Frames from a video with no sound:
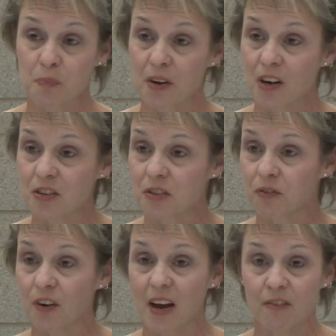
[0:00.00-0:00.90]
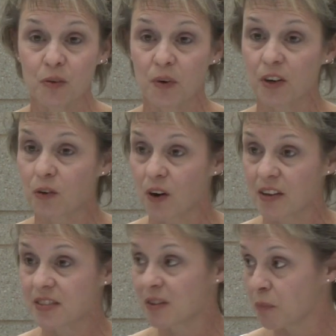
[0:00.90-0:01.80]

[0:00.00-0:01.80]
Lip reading: but also for everyone across the